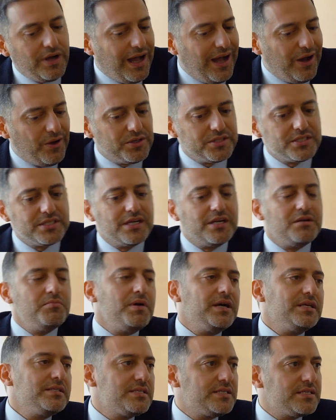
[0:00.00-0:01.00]
how does a
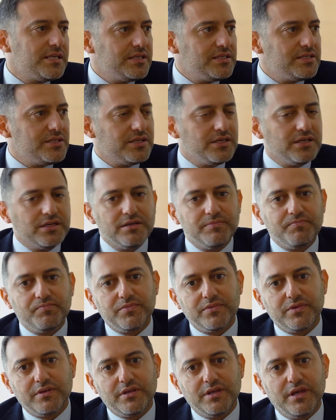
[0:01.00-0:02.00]
command center
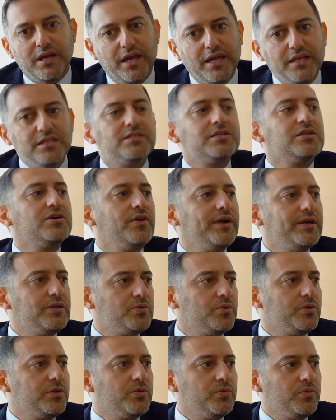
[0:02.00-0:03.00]
integrate
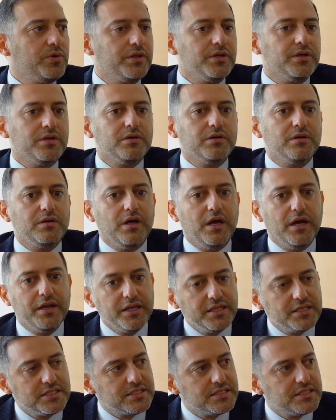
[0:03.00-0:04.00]
with an
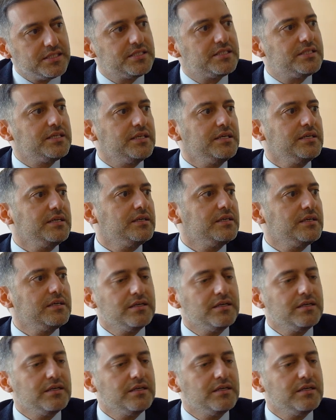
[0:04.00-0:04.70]
existing